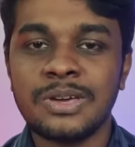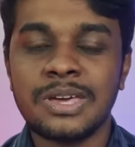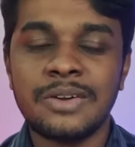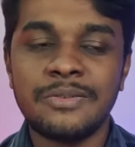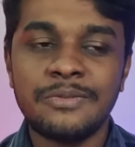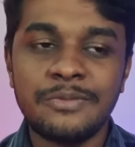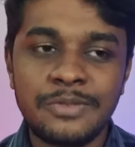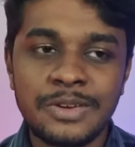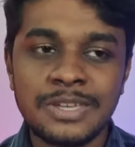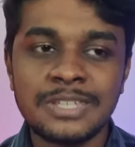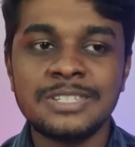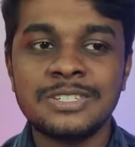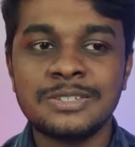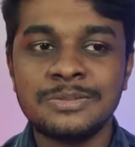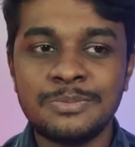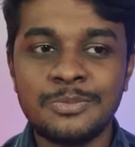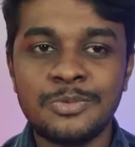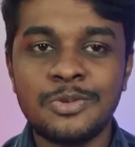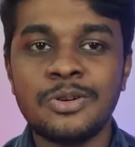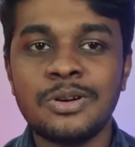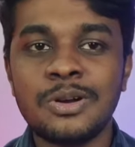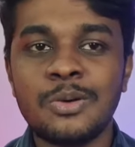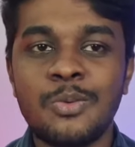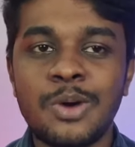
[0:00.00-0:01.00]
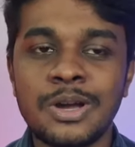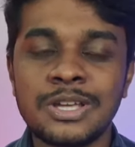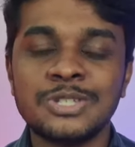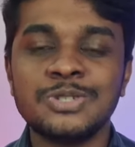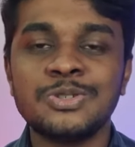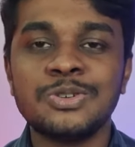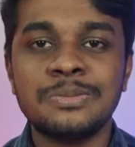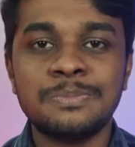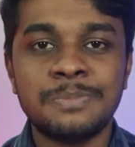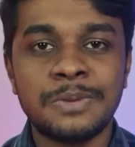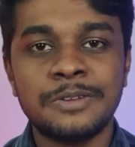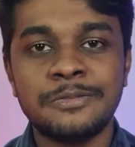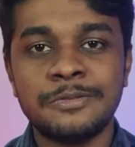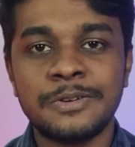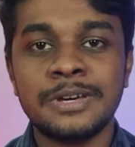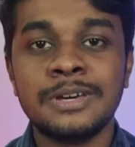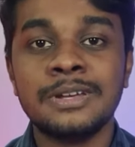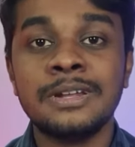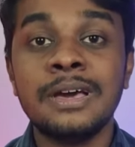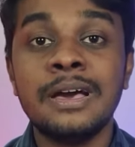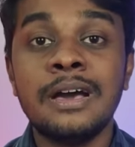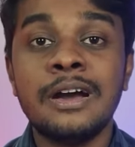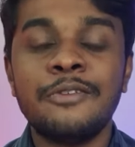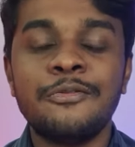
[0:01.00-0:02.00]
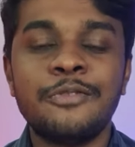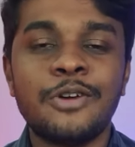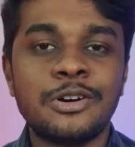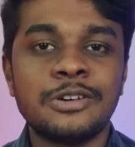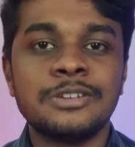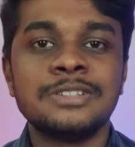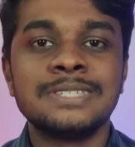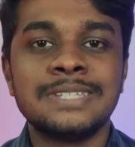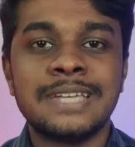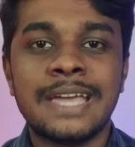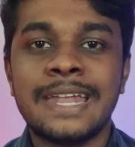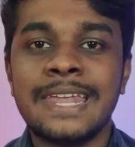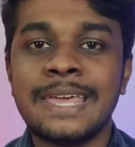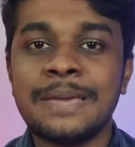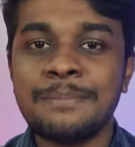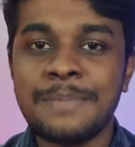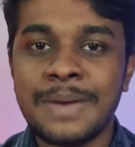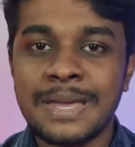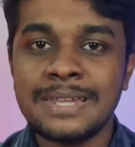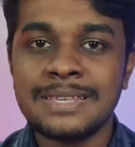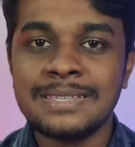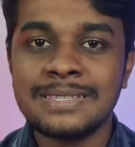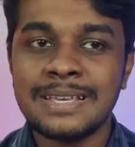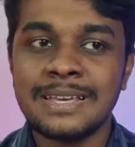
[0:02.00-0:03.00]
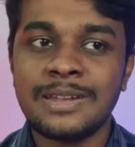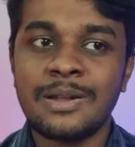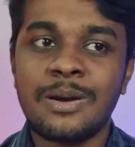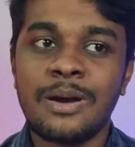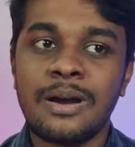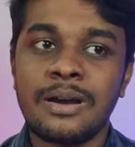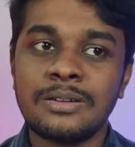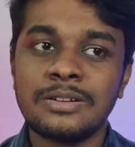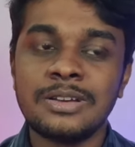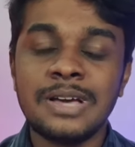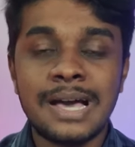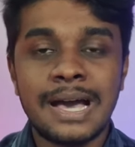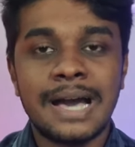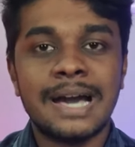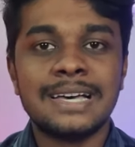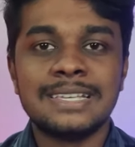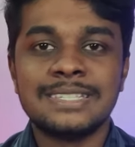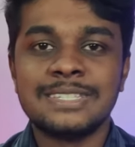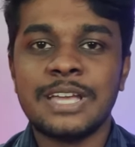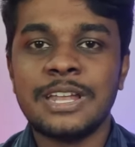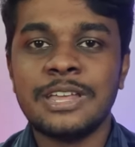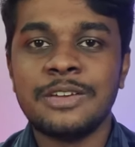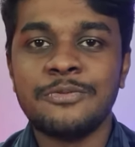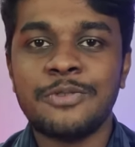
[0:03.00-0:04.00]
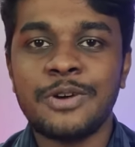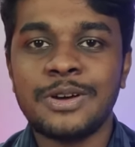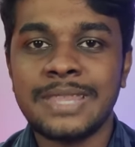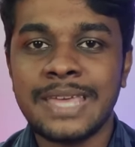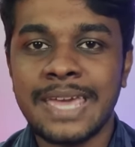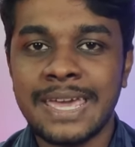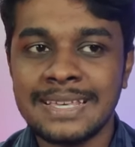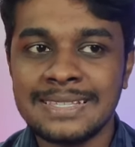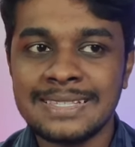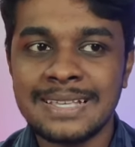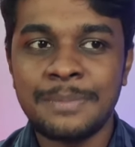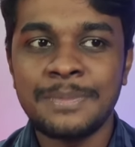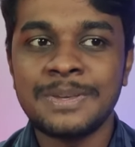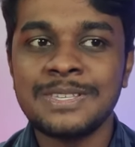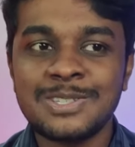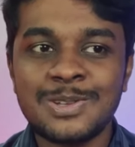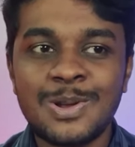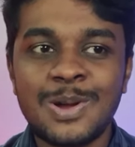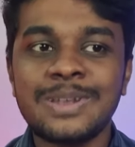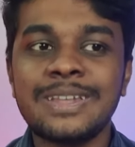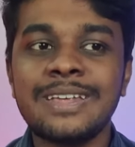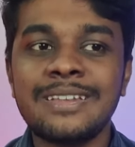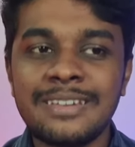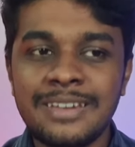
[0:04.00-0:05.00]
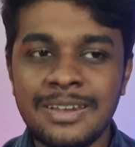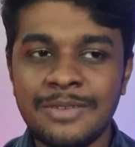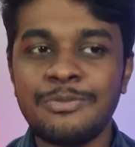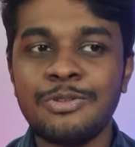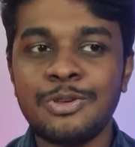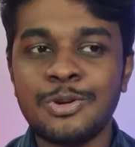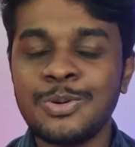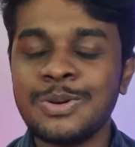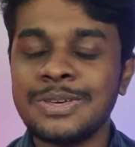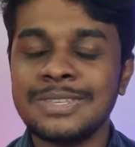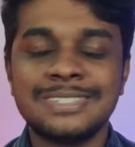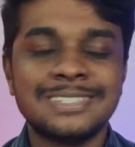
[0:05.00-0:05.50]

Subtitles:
Okay, which book one should prefer for studying medicine or studying for the exam. It's not a review,